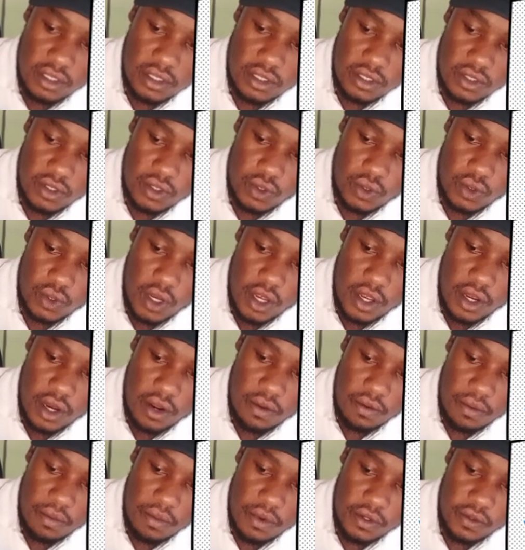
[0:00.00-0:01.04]
just try a
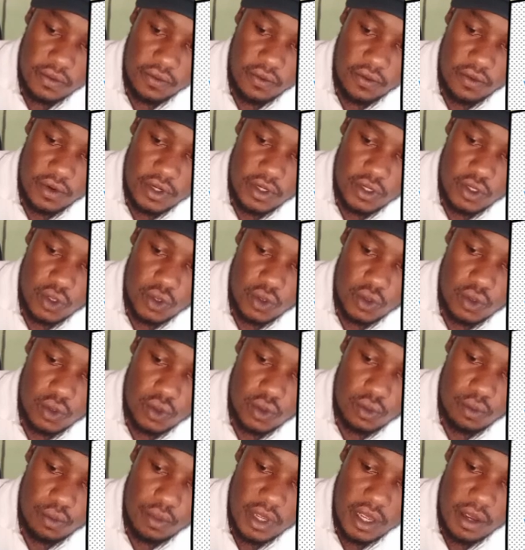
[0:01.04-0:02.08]
little bit for it
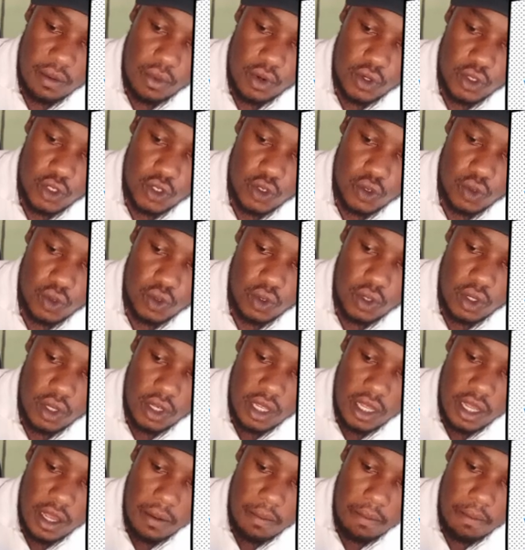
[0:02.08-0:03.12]
to be able to
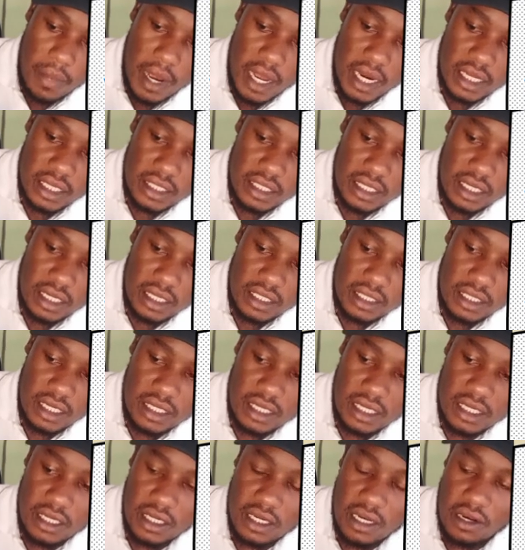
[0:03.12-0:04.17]
balance a
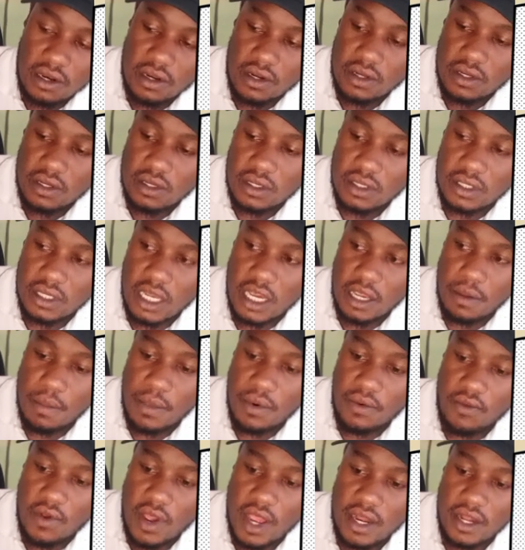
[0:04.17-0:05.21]
certain
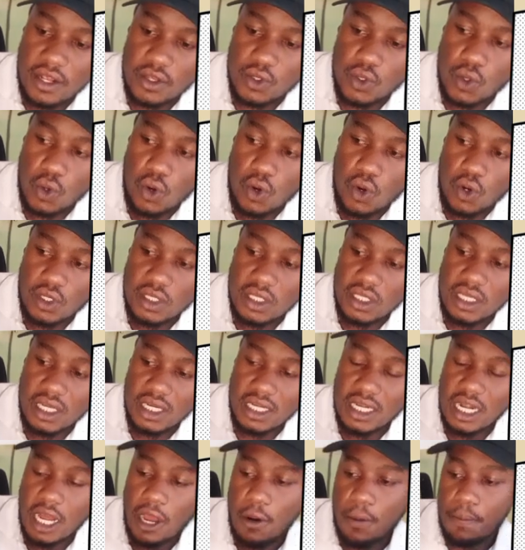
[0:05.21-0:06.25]
segment right. So you'll notice
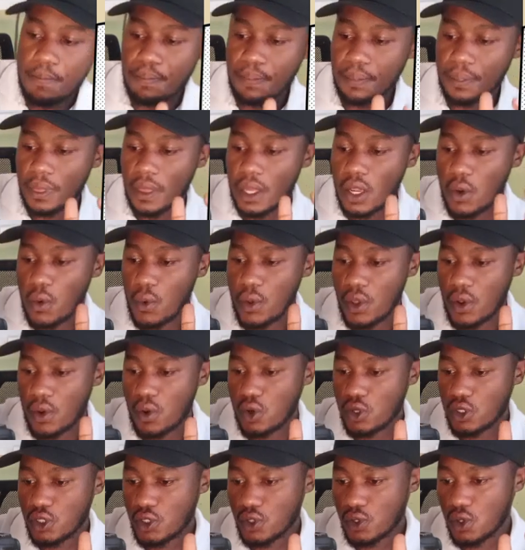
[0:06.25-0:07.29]
that now we are
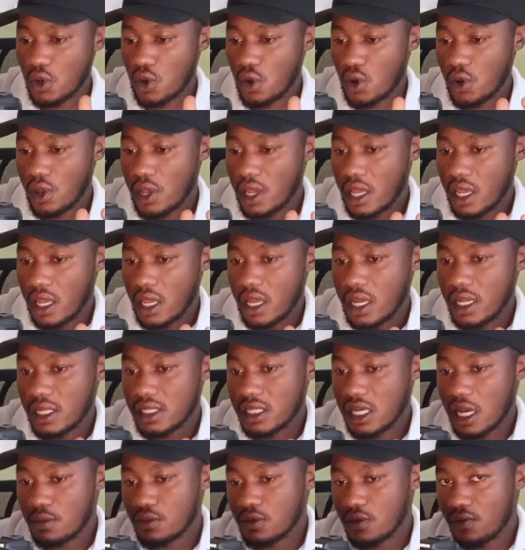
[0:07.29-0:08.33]
good to go
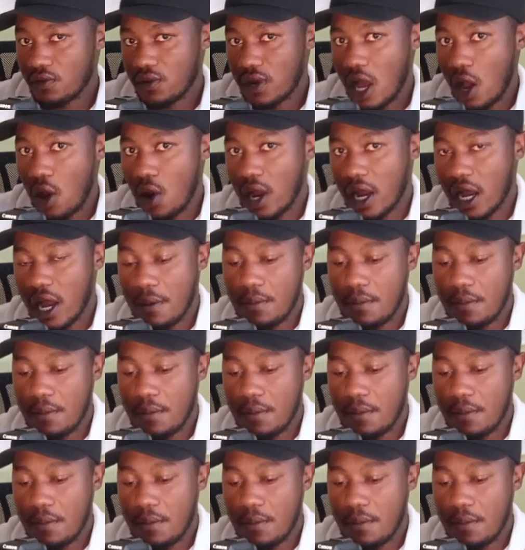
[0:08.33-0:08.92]
in terms of now